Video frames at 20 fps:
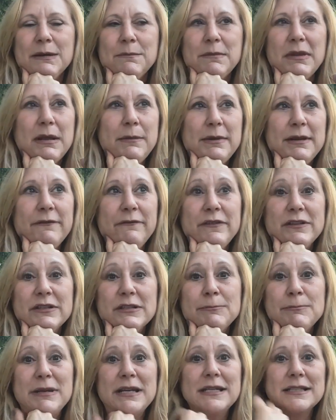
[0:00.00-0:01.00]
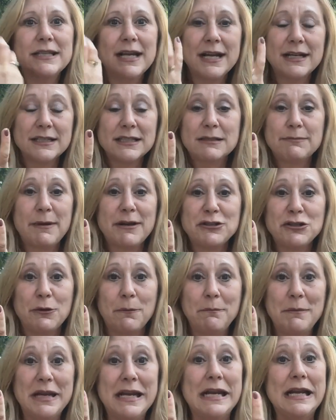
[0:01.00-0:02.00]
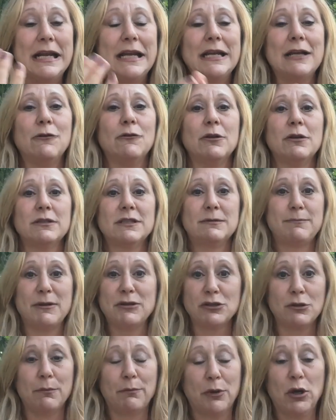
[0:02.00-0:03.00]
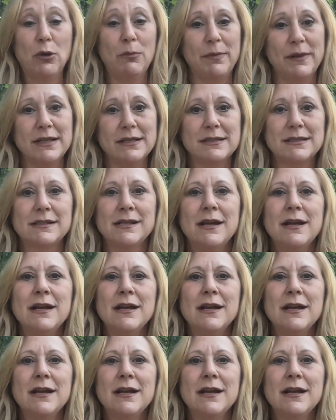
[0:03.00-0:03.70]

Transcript: Maybe if this piece had a special meaning or a special purpose.